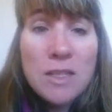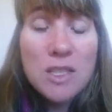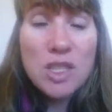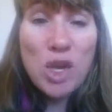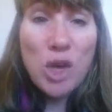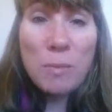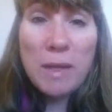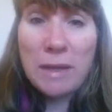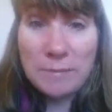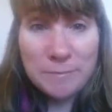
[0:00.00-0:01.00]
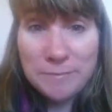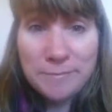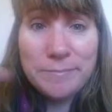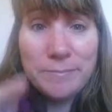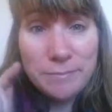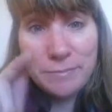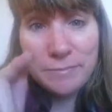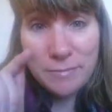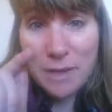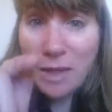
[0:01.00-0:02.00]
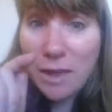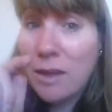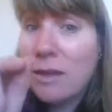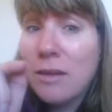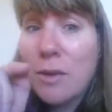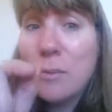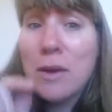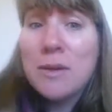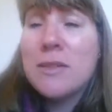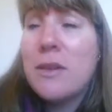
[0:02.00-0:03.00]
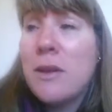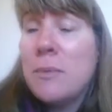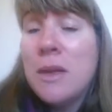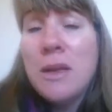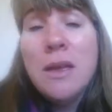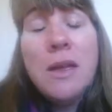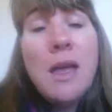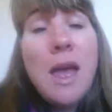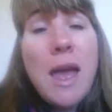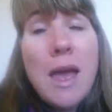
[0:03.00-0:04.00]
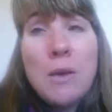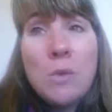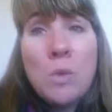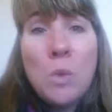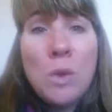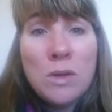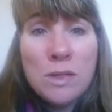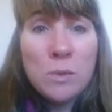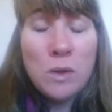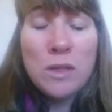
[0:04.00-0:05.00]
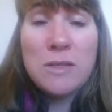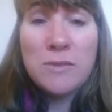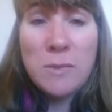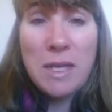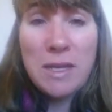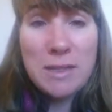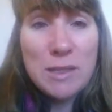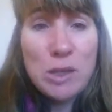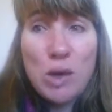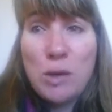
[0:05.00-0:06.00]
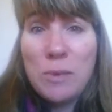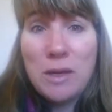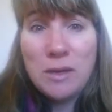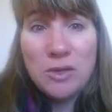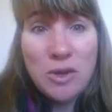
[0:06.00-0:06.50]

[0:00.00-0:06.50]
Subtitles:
Scoping here on Periscope. And what's worse for me is scoping and